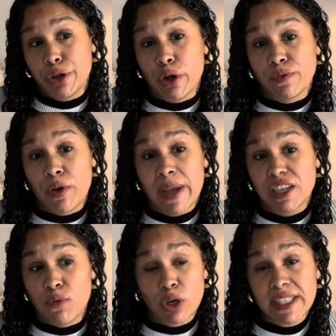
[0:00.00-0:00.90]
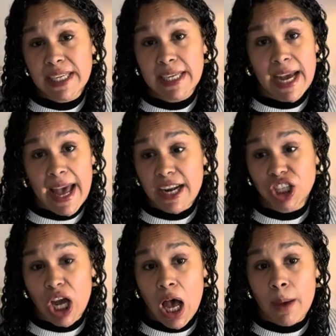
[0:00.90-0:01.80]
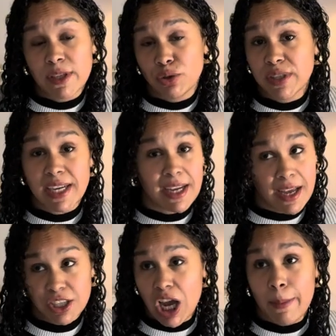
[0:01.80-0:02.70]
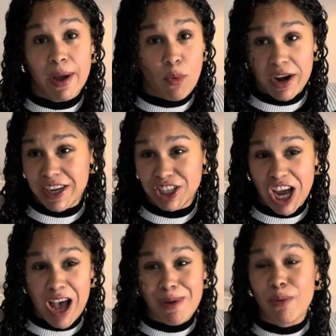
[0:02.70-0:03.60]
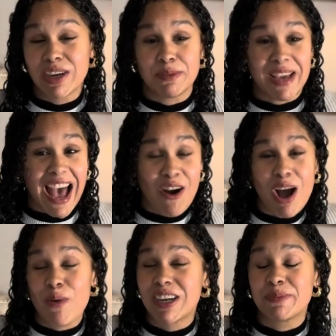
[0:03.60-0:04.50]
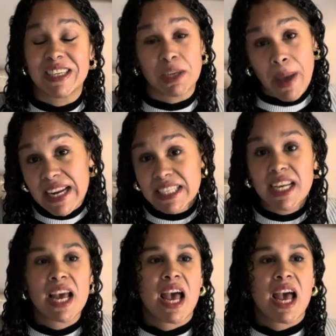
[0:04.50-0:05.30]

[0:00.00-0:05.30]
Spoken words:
You know, from age 14, I had a job. As soon as I could get a job, I wanted a job. I wanted to be out. I wanted to be independent.